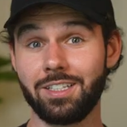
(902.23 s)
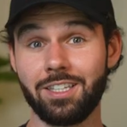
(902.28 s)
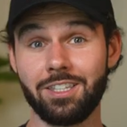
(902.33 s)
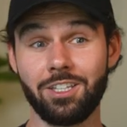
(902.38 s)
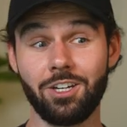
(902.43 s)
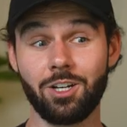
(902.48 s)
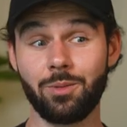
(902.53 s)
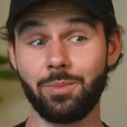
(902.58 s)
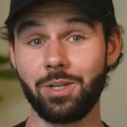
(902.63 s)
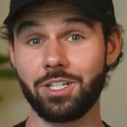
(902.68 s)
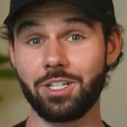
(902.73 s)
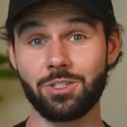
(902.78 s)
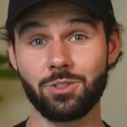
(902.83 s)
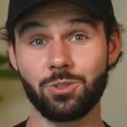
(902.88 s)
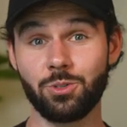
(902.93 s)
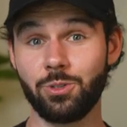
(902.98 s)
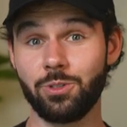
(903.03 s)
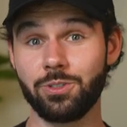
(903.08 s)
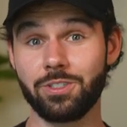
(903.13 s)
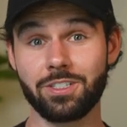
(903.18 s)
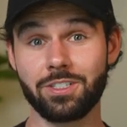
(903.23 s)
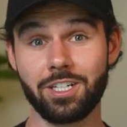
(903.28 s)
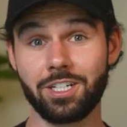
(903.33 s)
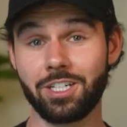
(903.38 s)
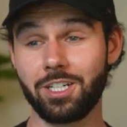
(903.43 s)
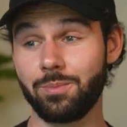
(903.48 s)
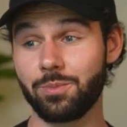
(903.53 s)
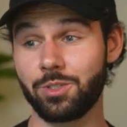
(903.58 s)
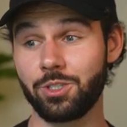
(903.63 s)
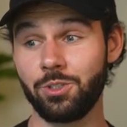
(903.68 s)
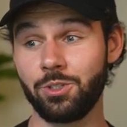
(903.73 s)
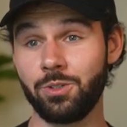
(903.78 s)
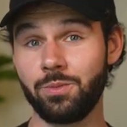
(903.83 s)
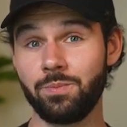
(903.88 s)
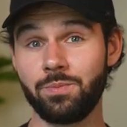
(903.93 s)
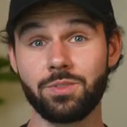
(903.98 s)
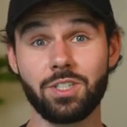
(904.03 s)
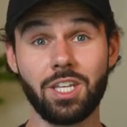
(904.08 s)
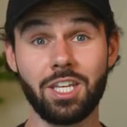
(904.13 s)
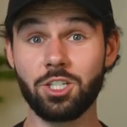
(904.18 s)
and the automation tools is going to come
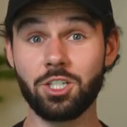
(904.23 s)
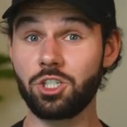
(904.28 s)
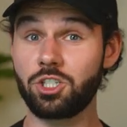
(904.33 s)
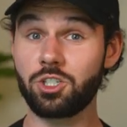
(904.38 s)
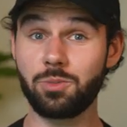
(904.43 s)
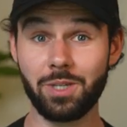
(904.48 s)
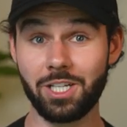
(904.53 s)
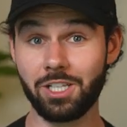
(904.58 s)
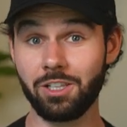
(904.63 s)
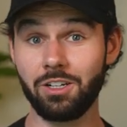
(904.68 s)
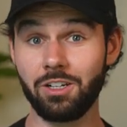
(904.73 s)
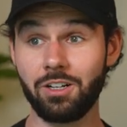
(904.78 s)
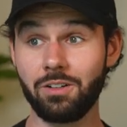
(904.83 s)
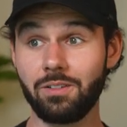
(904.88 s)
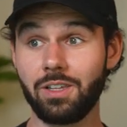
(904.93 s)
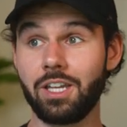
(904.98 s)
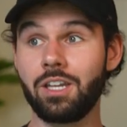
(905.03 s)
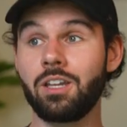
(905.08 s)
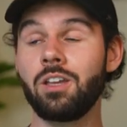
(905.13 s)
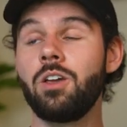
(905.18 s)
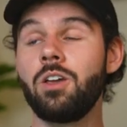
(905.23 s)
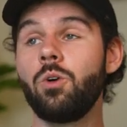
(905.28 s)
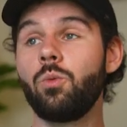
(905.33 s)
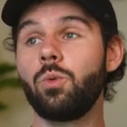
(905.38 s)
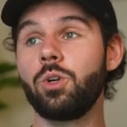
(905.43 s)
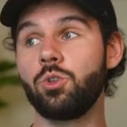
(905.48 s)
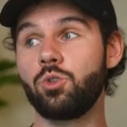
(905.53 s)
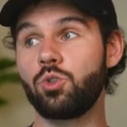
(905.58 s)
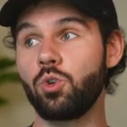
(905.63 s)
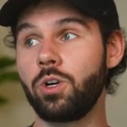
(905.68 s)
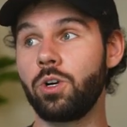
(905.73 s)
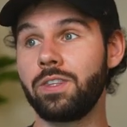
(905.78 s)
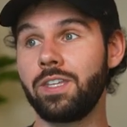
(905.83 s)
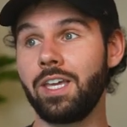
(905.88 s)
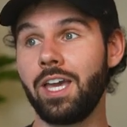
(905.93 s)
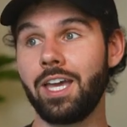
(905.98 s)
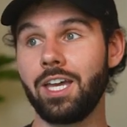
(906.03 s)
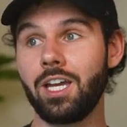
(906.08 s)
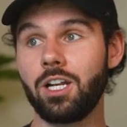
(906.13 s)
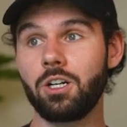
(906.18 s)
soon. And just to be clear, like when you join the
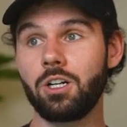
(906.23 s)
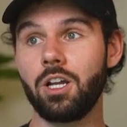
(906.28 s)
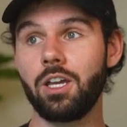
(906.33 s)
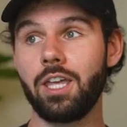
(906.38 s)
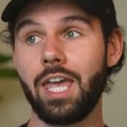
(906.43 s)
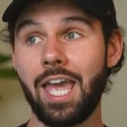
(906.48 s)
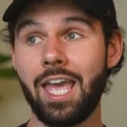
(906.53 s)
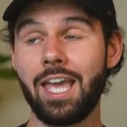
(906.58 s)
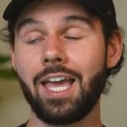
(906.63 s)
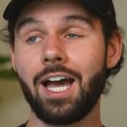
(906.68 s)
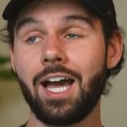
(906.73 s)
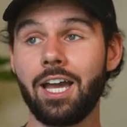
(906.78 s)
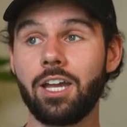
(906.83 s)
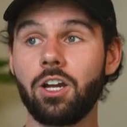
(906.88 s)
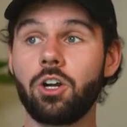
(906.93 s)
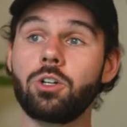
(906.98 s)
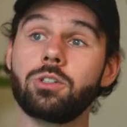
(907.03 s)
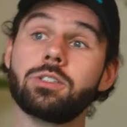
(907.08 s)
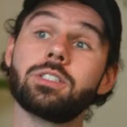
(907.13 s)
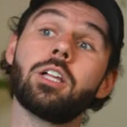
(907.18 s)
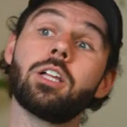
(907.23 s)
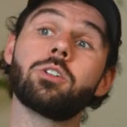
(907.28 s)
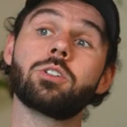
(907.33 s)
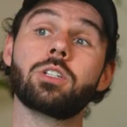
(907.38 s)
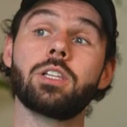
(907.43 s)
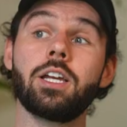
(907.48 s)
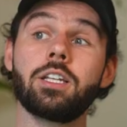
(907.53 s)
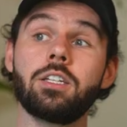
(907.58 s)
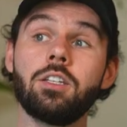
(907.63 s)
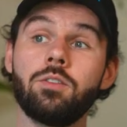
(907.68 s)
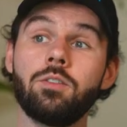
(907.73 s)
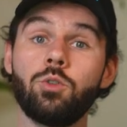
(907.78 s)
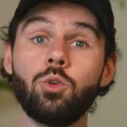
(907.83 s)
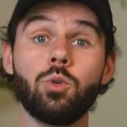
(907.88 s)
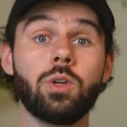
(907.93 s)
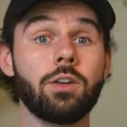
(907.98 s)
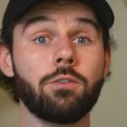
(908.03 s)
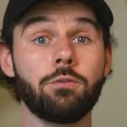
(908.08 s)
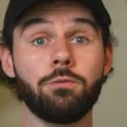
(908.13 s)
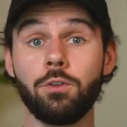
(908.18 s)
AI, AI Art Sellers Collective, you
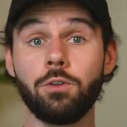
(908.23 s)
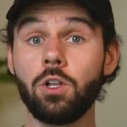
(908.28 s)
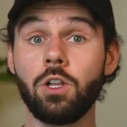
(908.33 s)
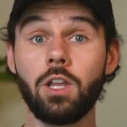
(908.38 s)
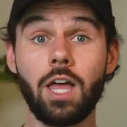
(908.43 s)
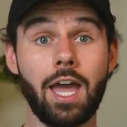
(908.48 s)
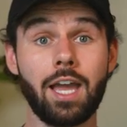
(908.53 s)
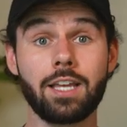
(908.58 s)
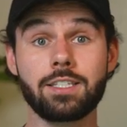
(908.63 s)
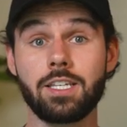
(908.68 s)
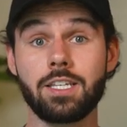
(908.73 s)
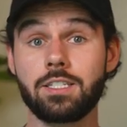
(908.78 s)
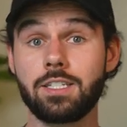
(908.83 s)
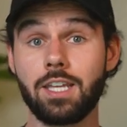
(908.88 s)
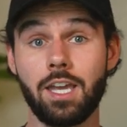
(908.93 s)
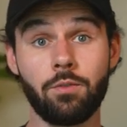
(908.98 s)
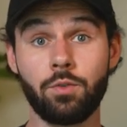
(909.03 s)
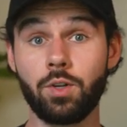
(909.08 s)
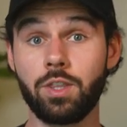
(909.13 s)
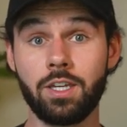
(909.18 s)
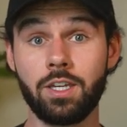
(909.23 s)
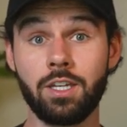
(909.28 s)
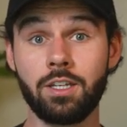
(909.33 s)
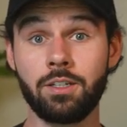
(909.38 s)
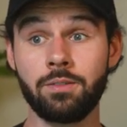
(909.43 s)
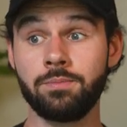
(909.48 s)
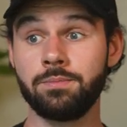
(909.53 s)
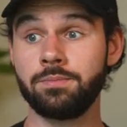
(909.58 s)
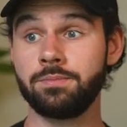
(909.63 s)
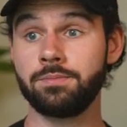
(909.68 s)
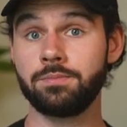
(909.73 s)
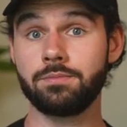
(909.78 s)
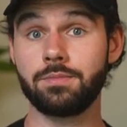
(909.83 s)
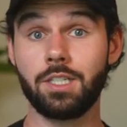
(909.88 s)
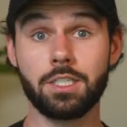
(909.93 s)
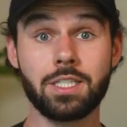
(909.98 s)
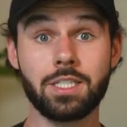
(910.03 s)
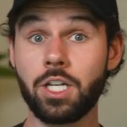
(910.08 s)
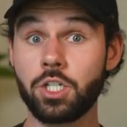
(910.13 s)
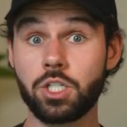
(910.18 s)
get full access to everything,
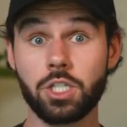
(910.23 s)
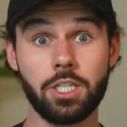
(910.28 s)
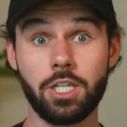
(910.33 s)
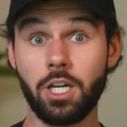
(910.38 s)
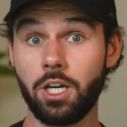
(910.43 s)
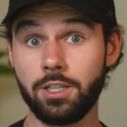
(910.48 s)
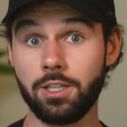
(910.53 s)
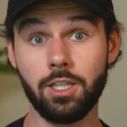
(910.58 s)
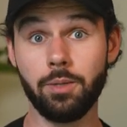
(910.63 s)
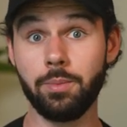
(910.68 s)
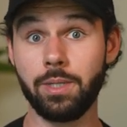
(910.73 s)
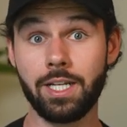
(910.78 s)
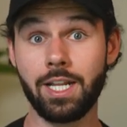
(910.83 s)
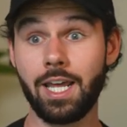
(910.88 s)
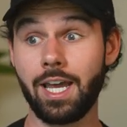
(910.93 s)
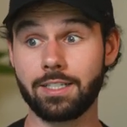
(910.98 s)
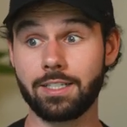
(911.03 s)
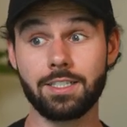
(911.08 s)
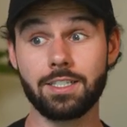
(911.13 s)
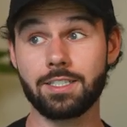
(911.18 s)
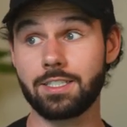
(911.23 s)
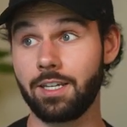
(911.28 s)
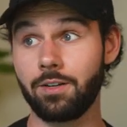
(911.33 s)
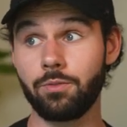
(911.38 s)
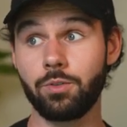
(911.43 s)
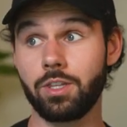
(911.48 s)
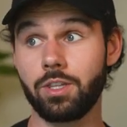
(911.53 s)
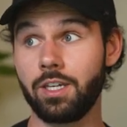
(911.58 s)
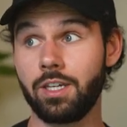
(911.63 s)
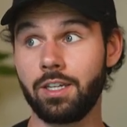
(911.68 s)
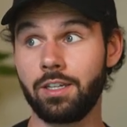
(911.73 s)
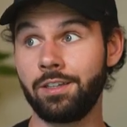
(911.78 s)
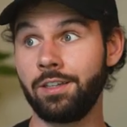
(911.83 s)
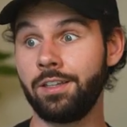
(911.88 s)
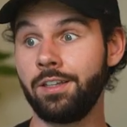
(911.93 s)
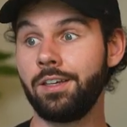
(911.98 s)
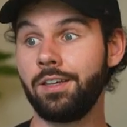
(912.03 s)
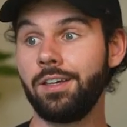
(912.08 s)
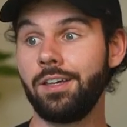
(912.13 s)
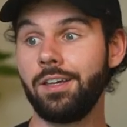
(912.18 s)
essentially unlimited access to everything.
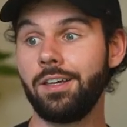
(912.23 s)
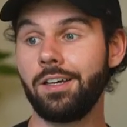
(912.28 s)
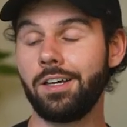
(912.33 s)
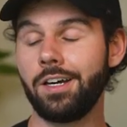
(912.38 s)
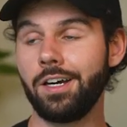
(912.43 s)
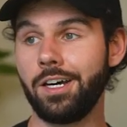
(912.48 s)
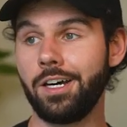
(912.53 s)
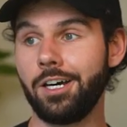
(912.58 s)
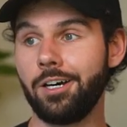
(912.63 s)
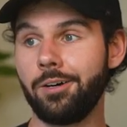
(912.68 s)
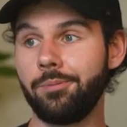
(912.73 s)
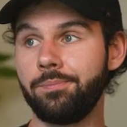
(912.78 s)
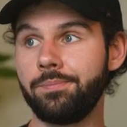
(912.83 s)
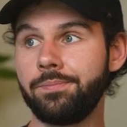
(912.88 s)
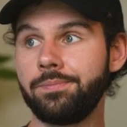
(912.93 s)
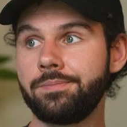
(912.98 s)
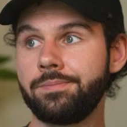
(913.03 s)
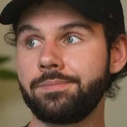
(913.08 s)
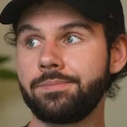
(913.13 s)
Um,